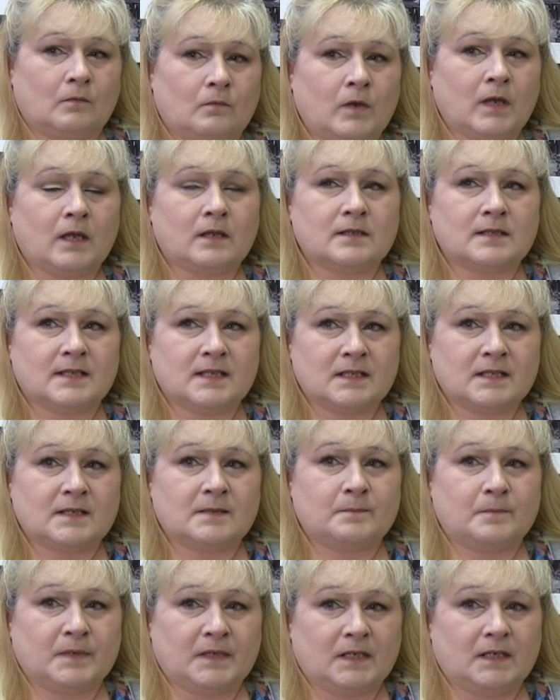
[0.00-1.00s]
Well,
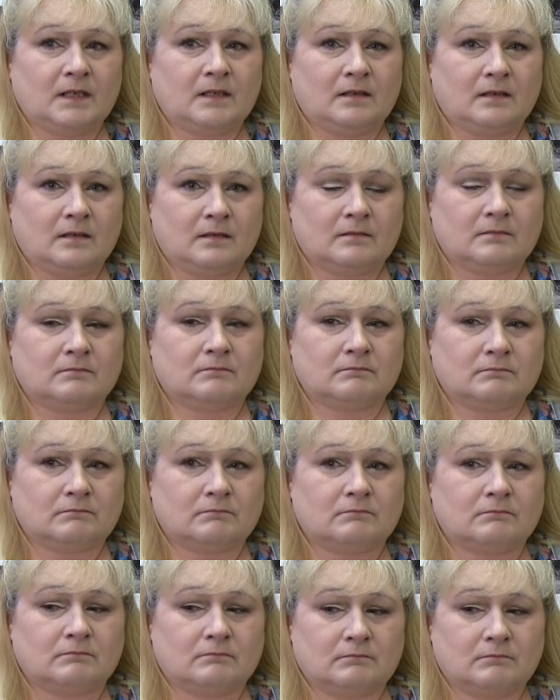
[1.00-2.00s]
since being
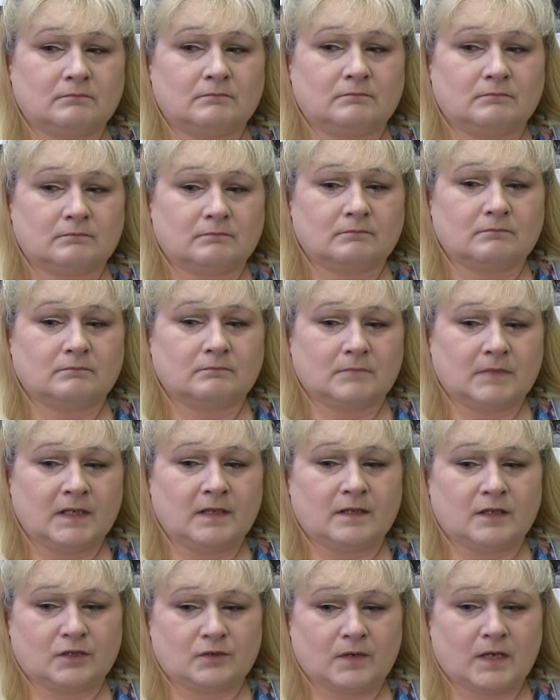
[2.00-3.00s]

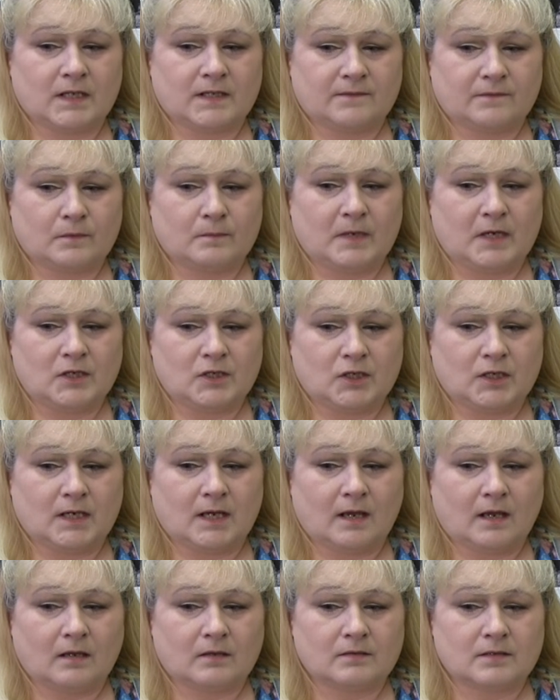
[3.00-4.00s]
in the transformation
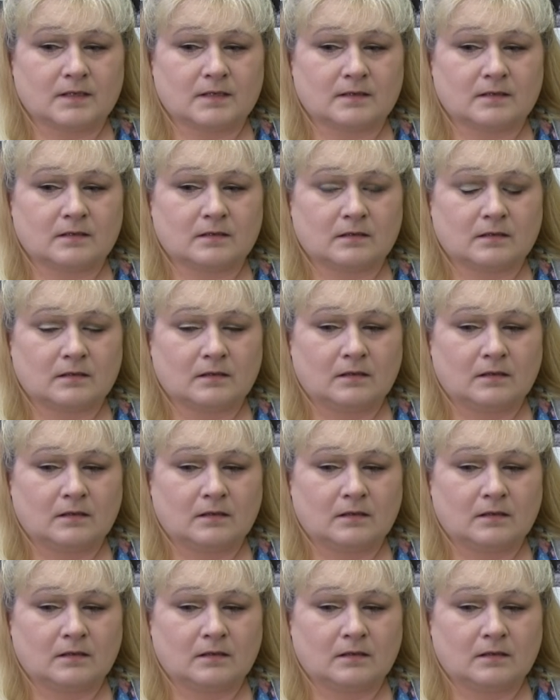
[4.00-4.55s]
house,